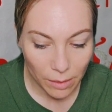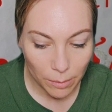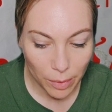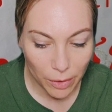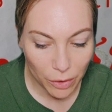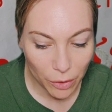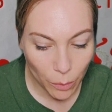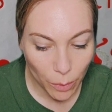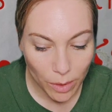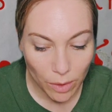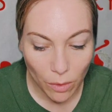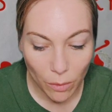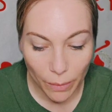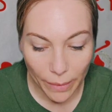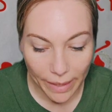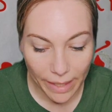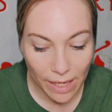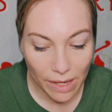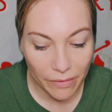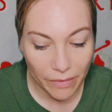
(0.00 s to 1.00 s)
But you would
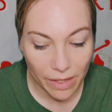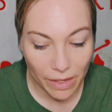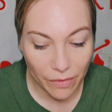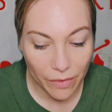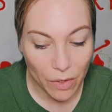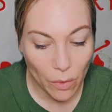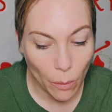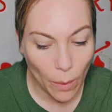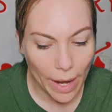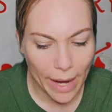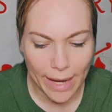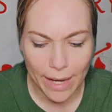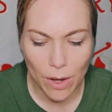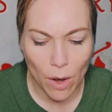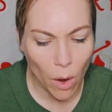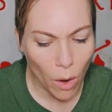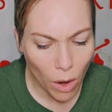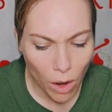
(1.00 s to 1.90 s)
already have given away an